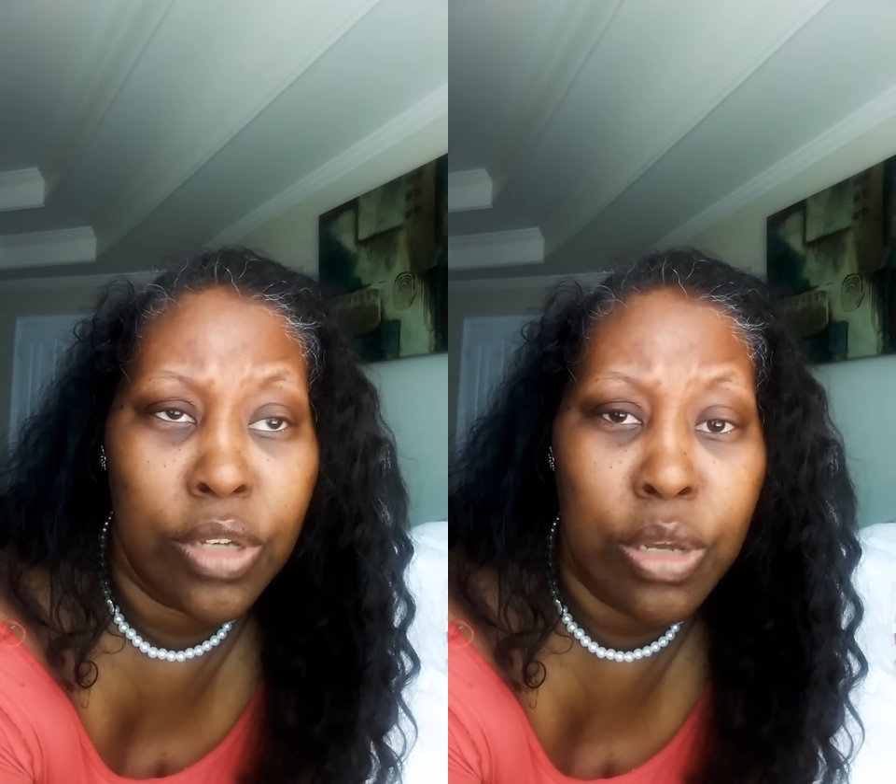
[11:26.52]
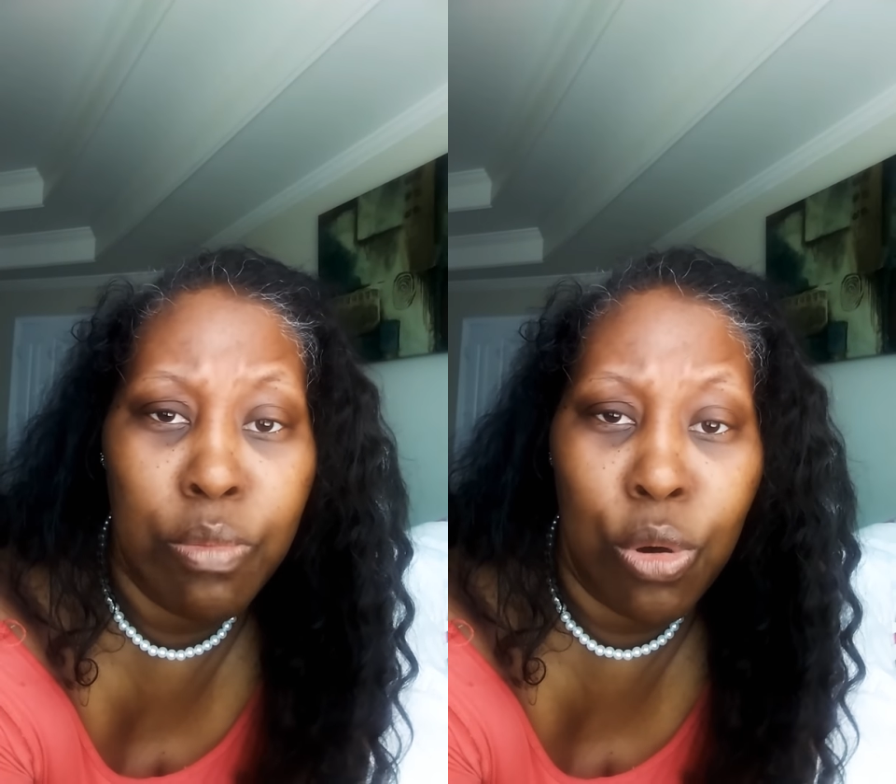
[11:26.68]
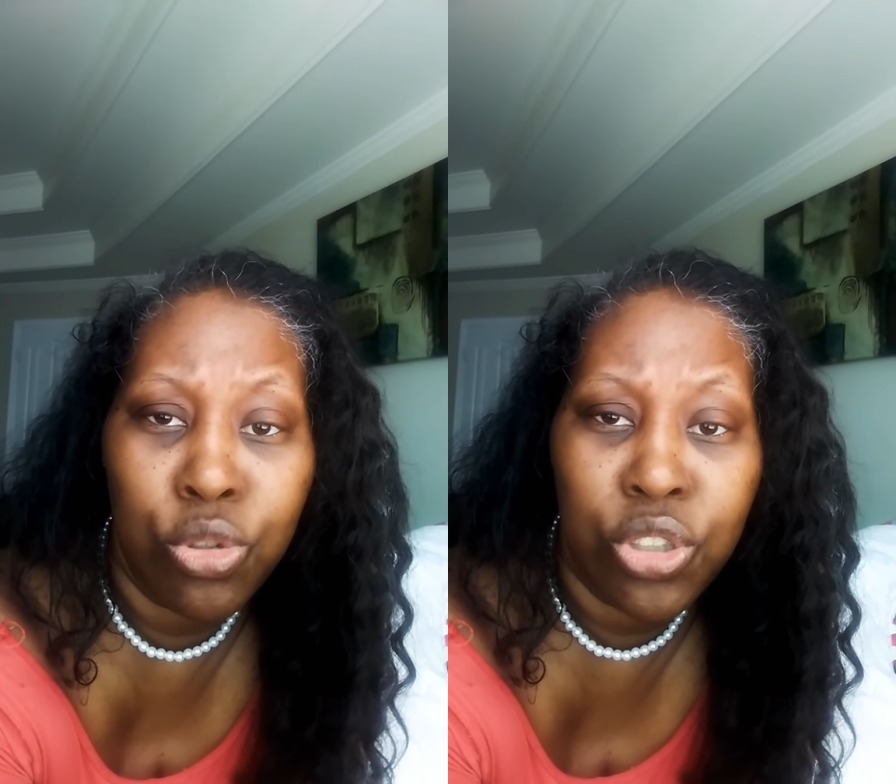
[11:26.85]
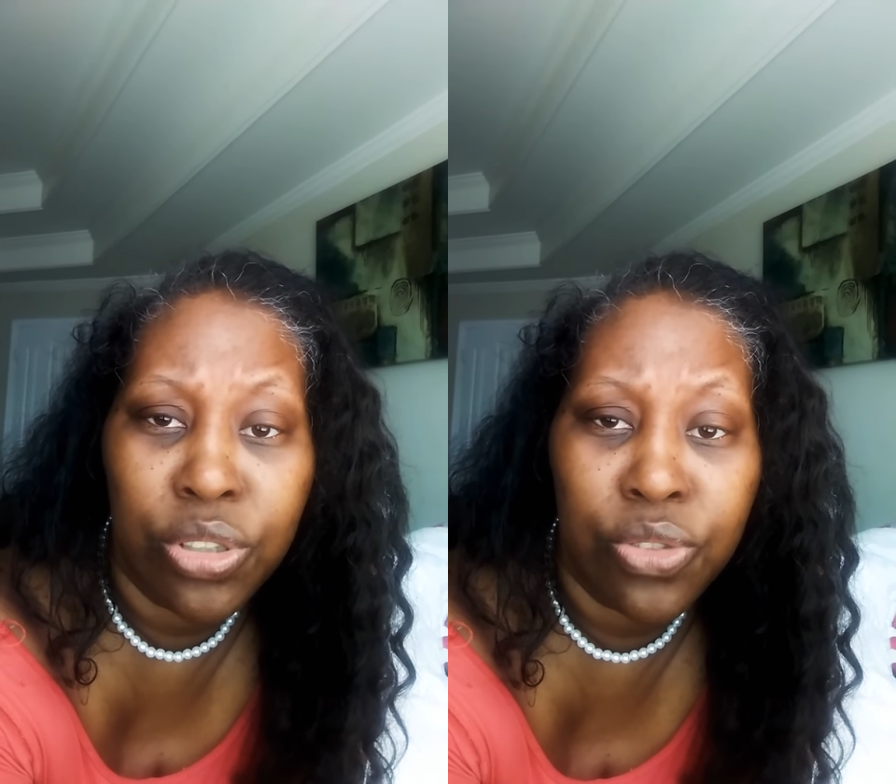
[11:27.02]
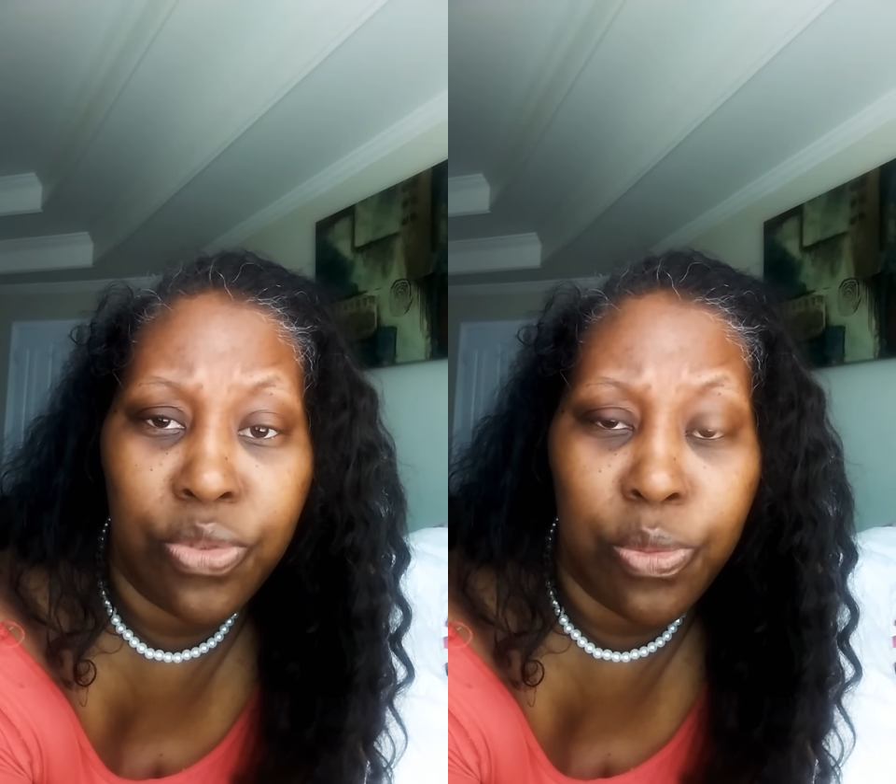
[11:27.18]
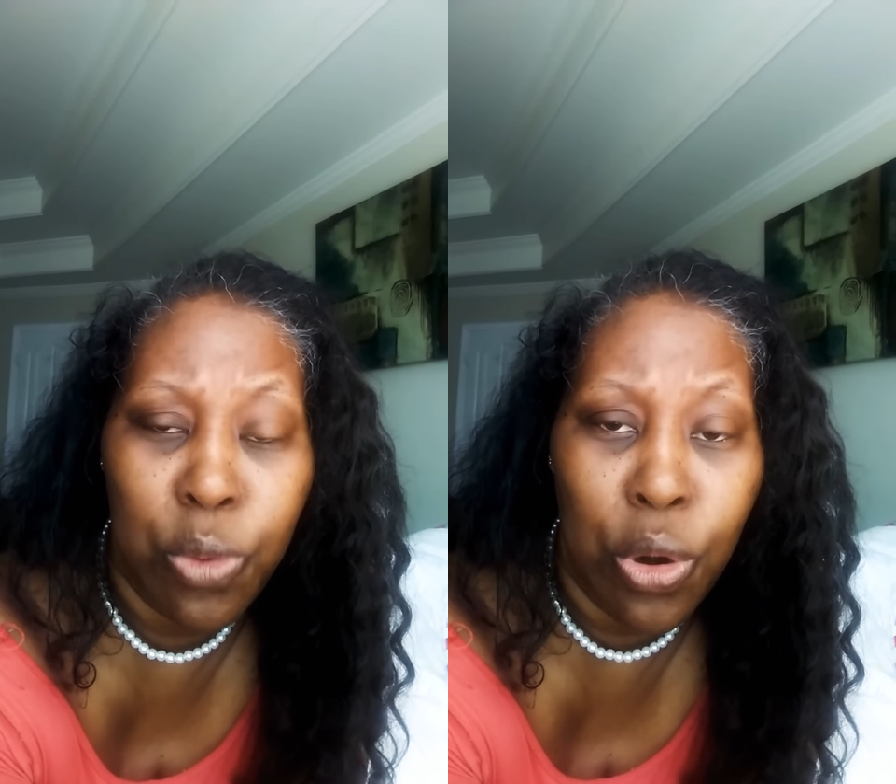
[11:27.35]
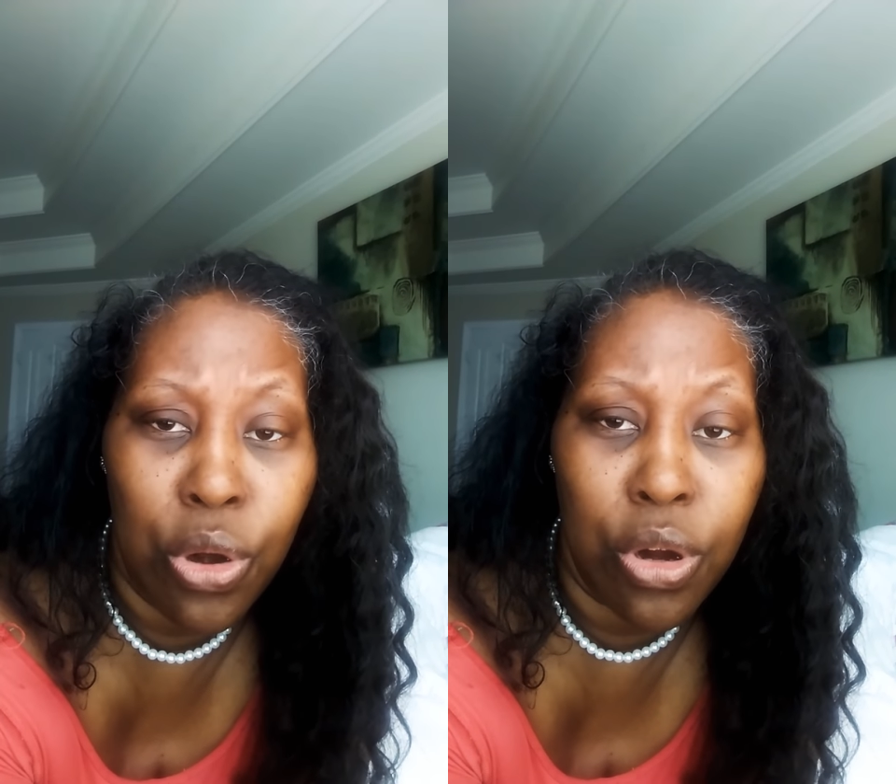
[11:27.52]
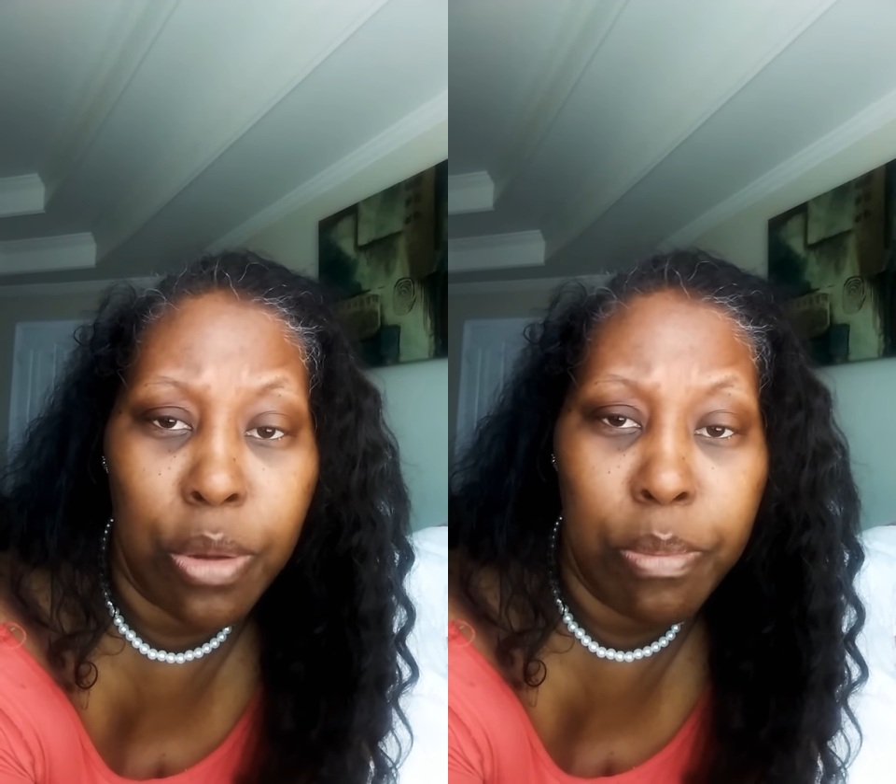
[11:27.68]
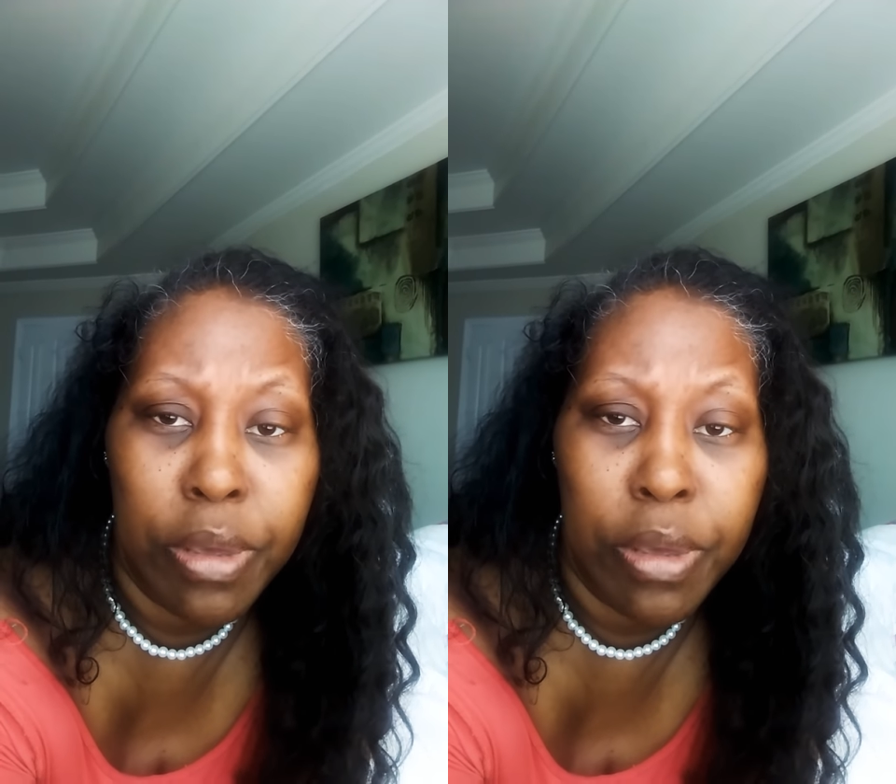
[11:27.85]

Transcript: emotions from work,